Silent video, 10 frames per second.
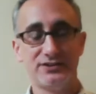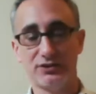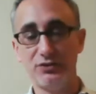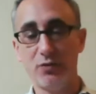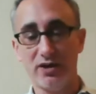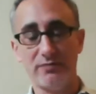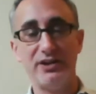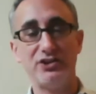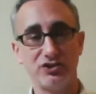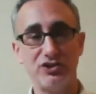So you want
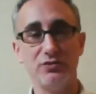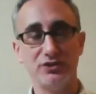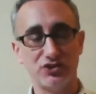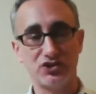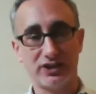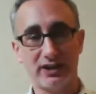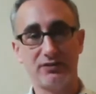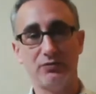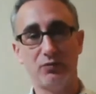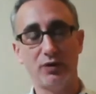to make sure you
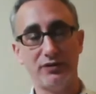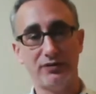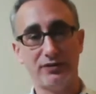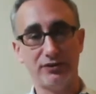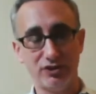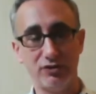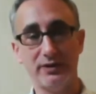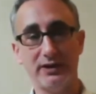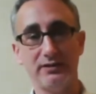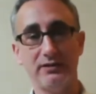understand what they're
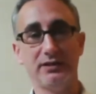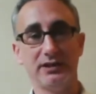doing,